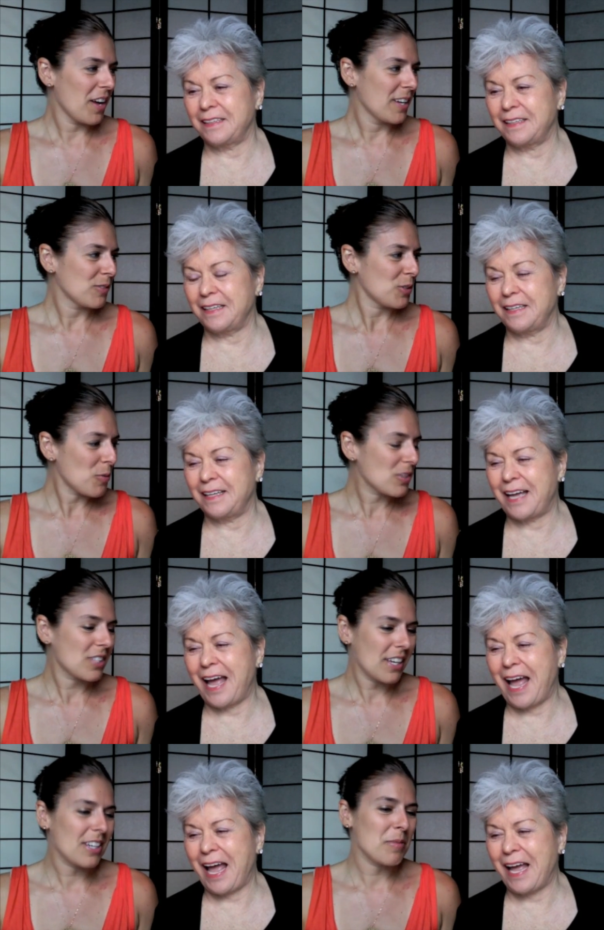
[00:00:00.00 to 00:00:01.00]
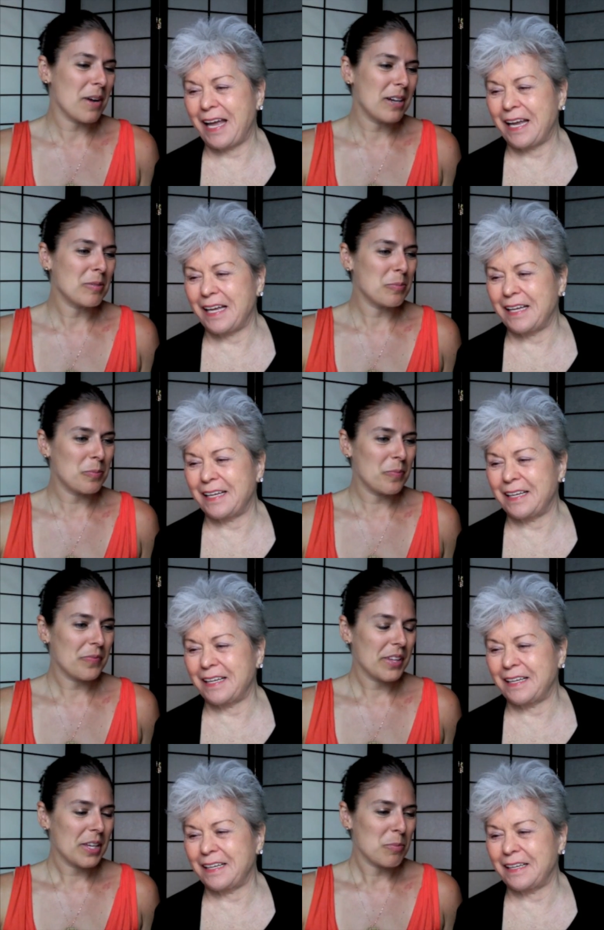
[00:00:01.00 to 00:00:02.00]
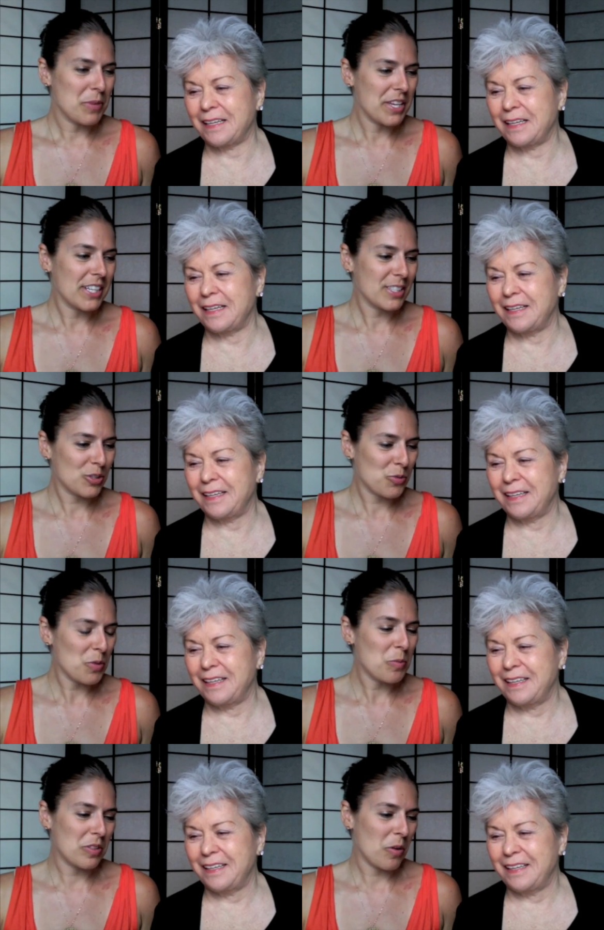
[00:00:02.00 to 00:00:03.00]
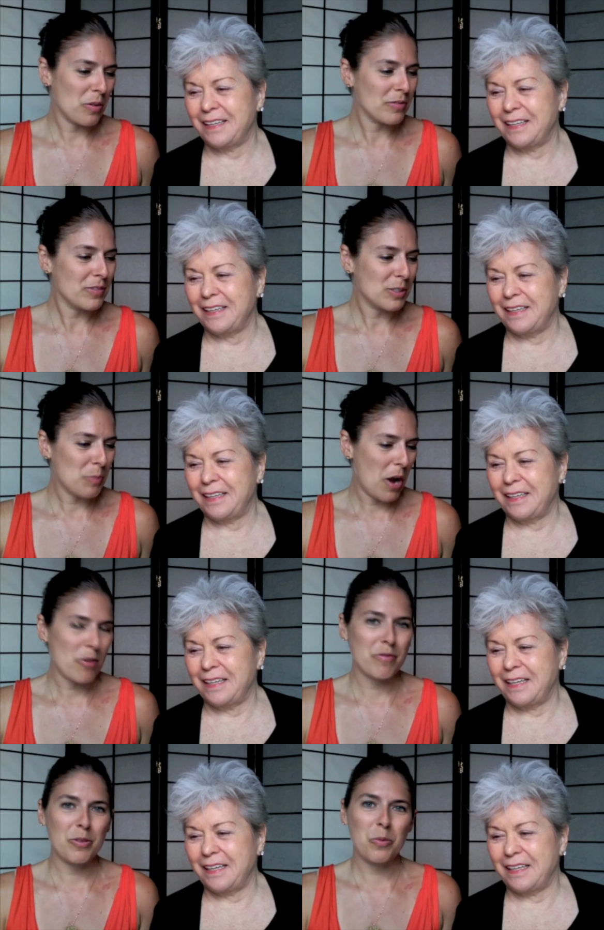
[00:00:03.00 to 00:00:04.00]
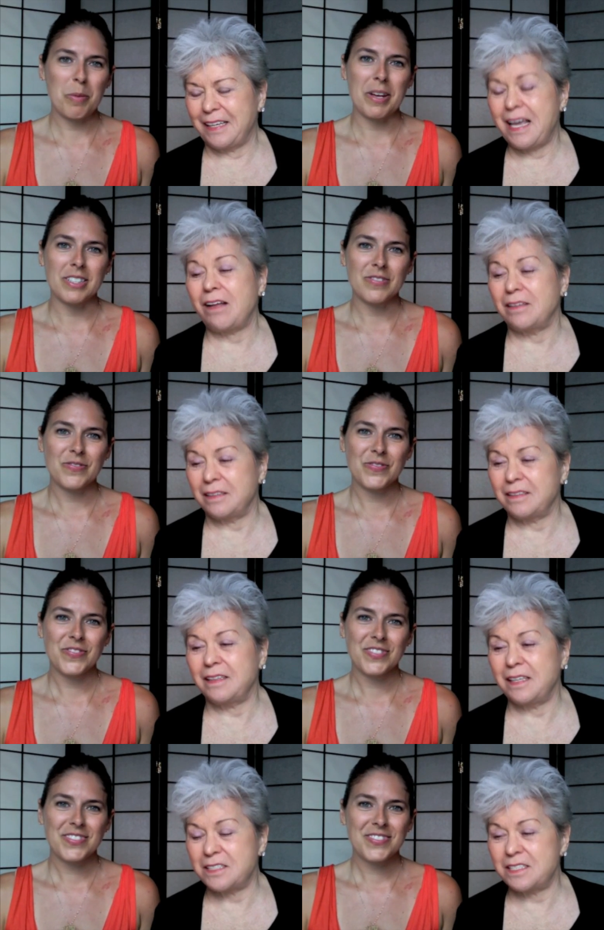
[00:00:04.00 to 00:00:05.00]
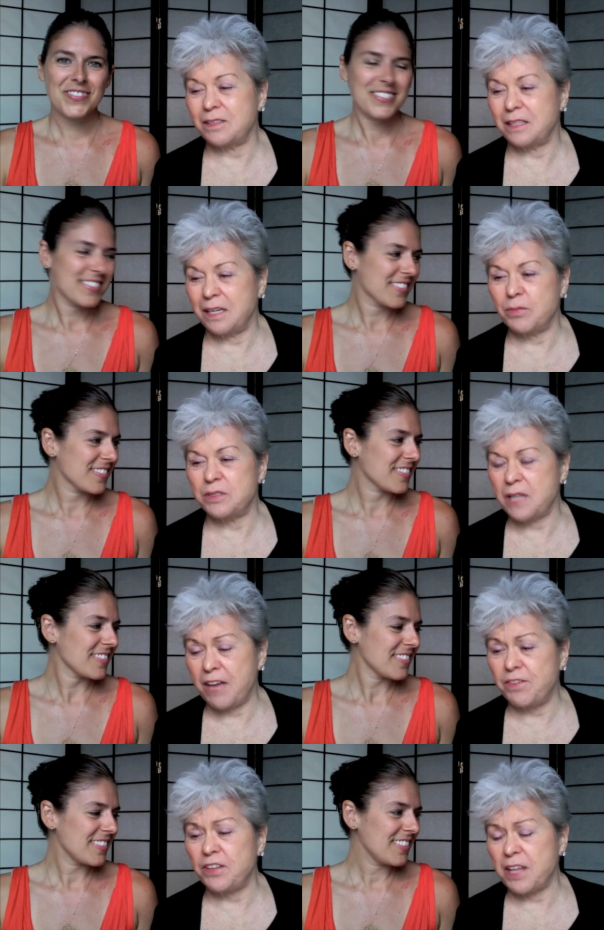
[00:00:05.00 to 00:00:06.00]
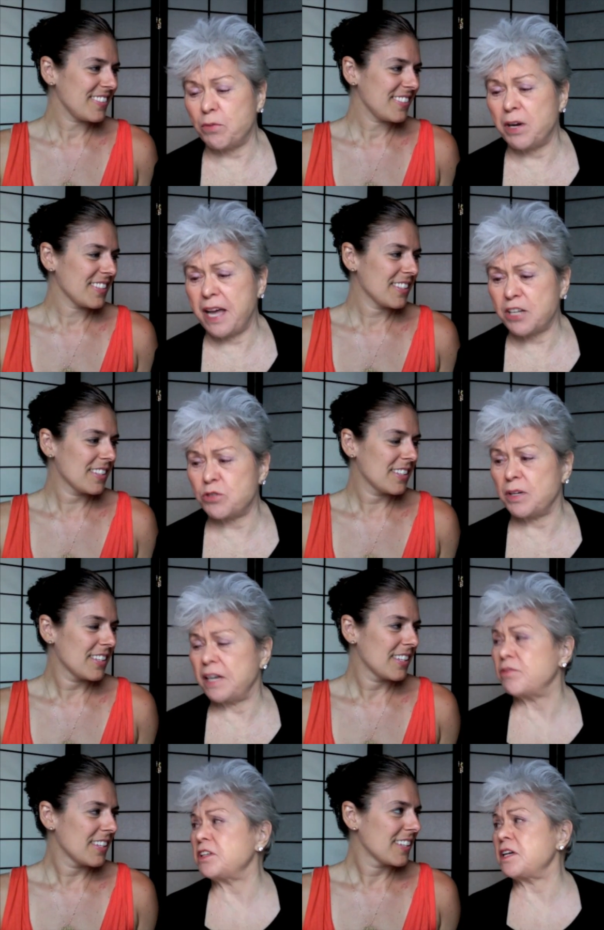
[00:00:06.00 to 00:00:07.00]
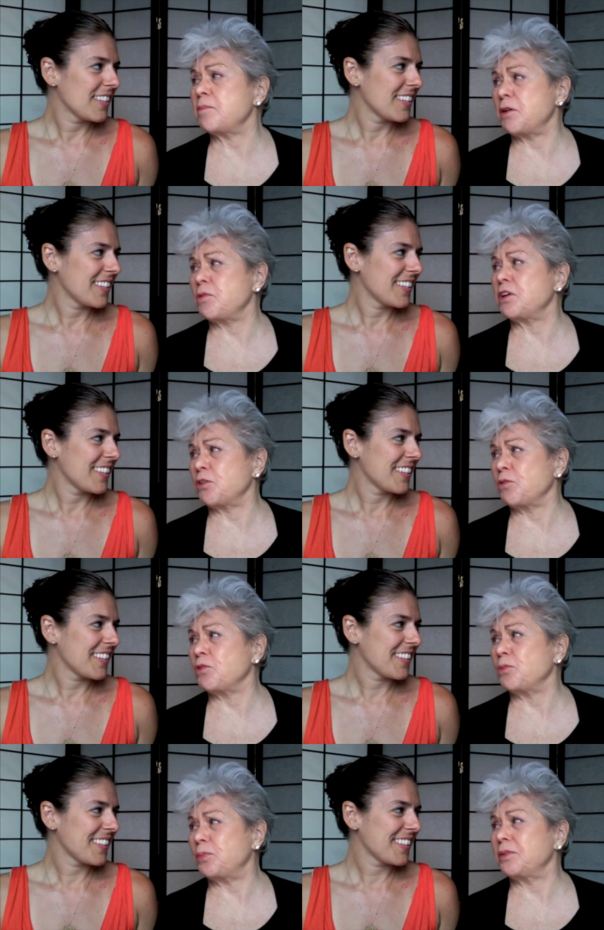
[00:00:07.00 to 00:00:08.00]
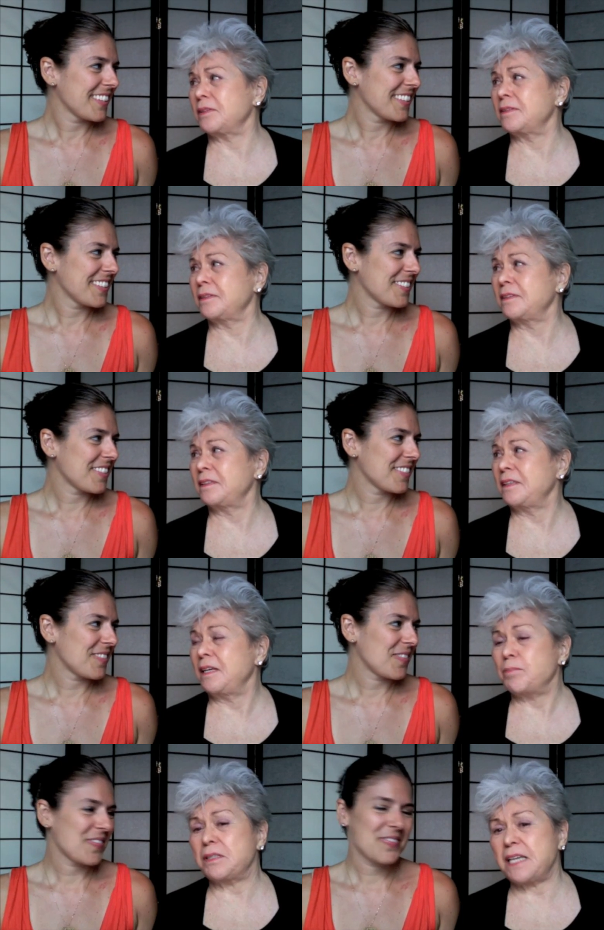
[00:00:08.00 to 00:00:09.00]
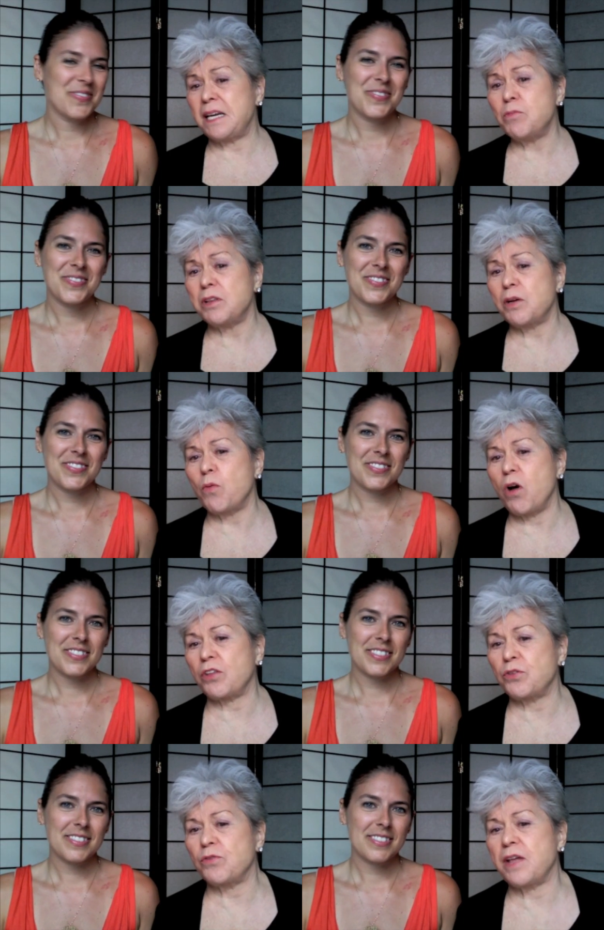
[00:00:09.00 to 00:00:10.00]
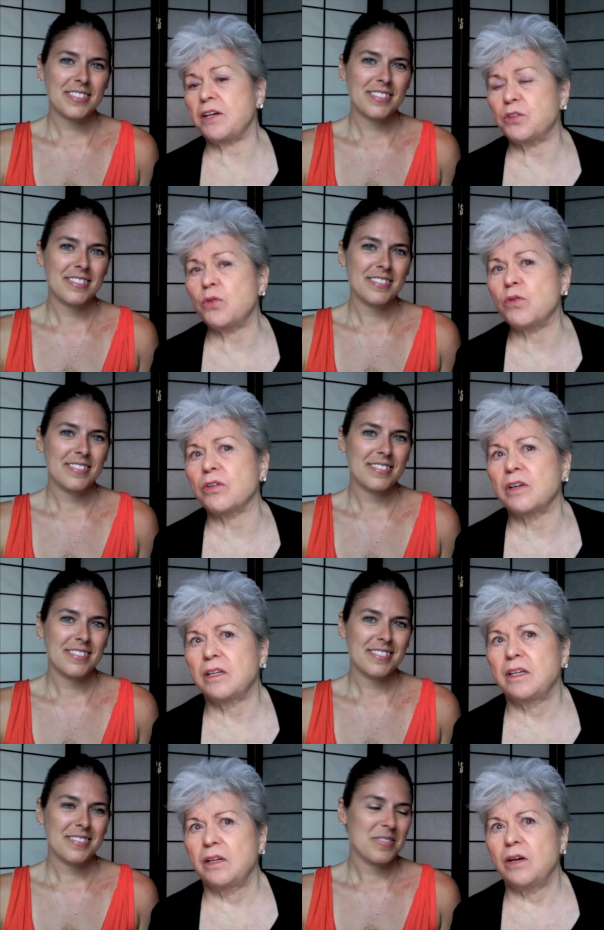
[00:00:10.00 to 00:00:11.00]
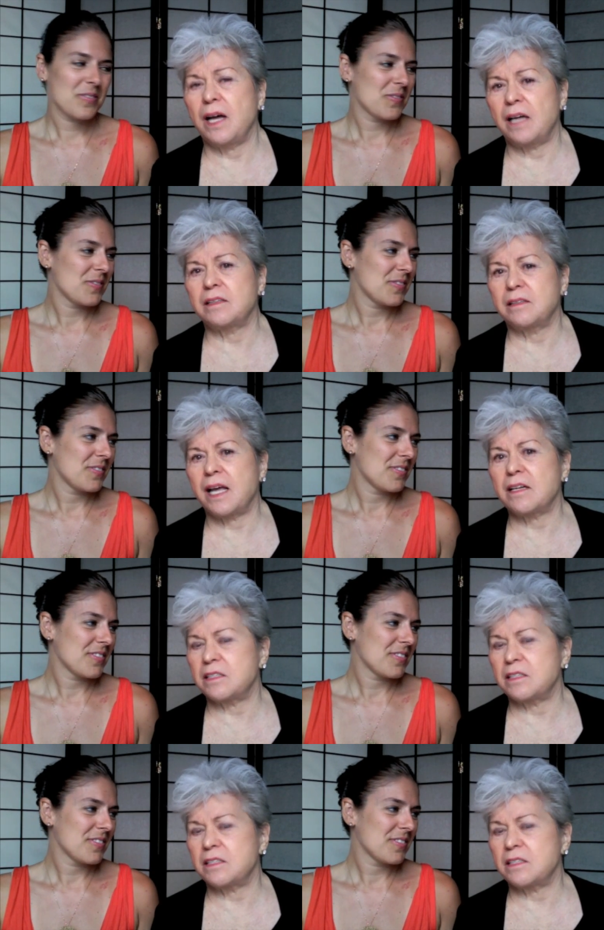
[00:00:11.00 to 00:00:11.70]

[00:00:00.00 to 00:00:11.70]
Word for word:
Speaker 1: so excited about being in this room with all of these powerful women. Yeah, it's it was. I felt
Speaker 2: that way actually every time I ran a group, because anyone that walked through that door had had